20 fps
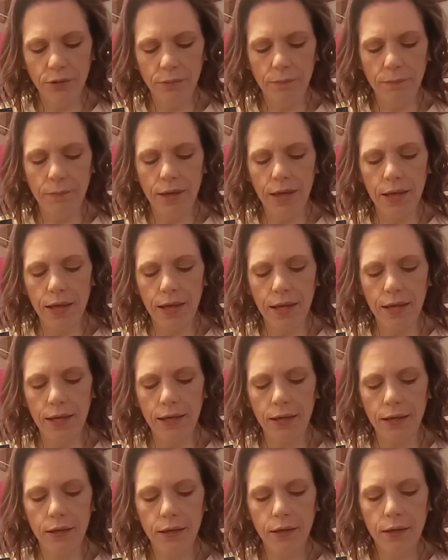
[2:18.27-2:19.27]

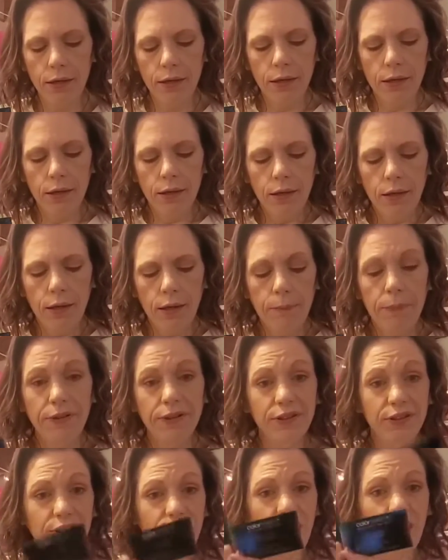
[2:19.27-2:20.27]
my
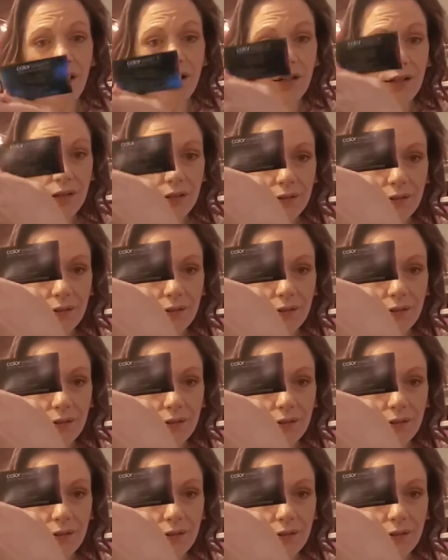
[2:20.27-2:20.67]
business card.